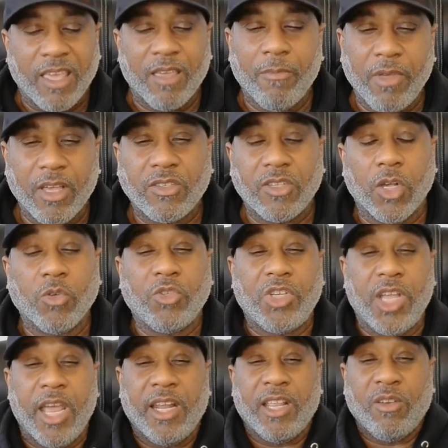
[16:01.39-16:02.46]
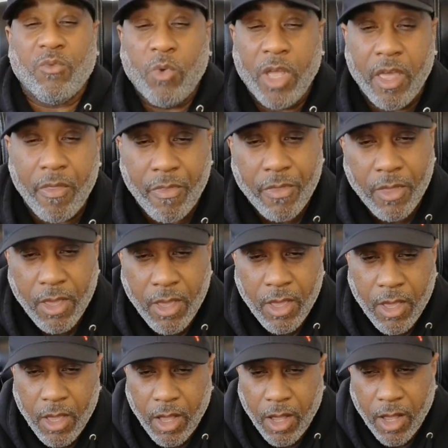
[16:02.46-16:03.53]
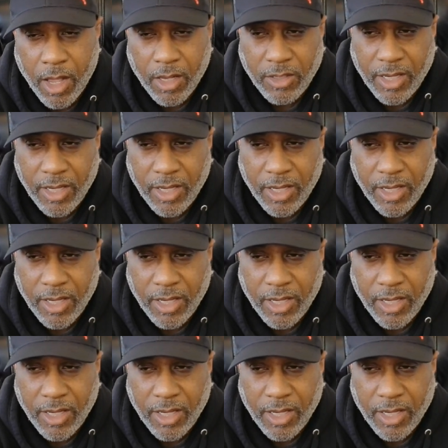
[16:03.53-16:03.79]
can be associated with uh,